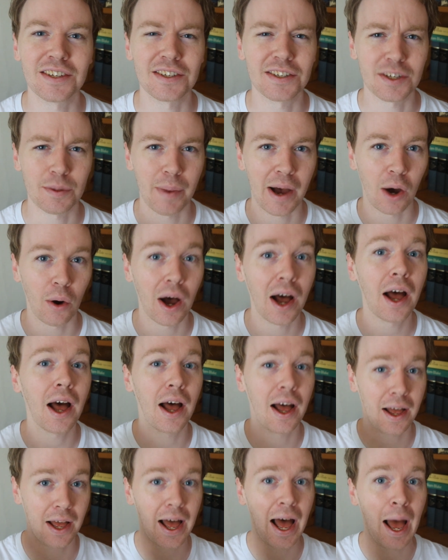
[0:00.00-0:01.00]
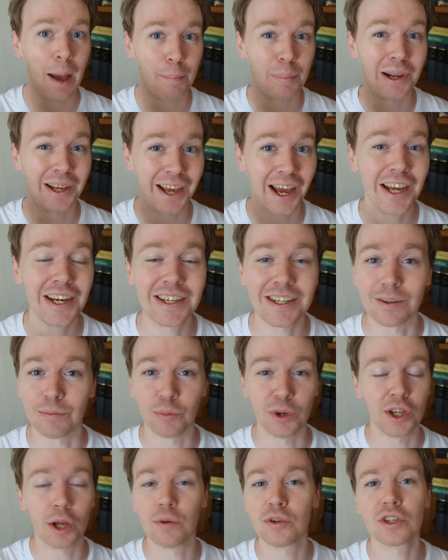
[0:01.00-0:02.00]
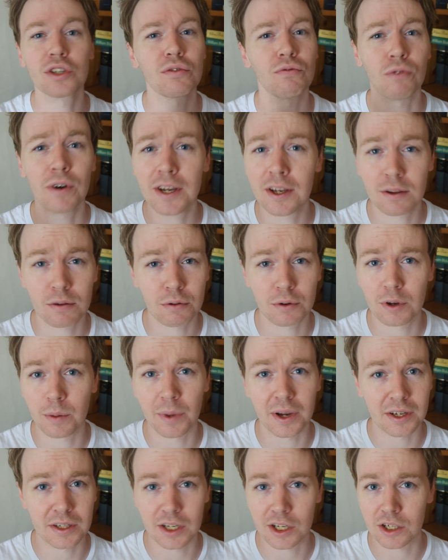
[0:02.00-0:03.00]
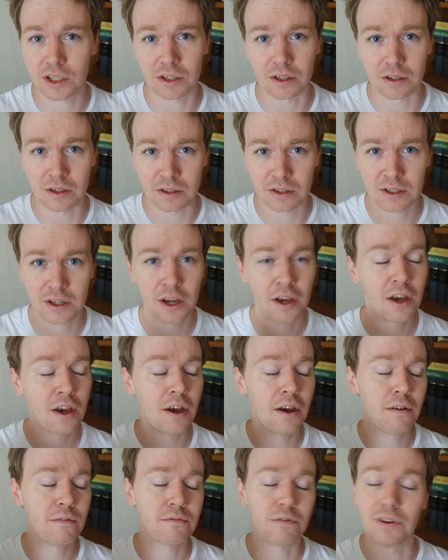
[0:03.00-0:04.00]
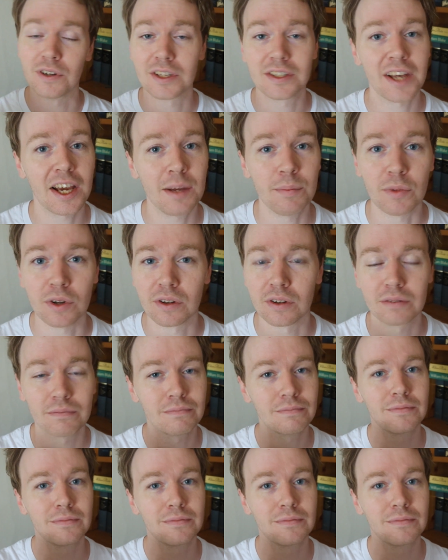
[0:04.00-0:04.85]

This is about application. We don't just read through the Meditations for entertainment.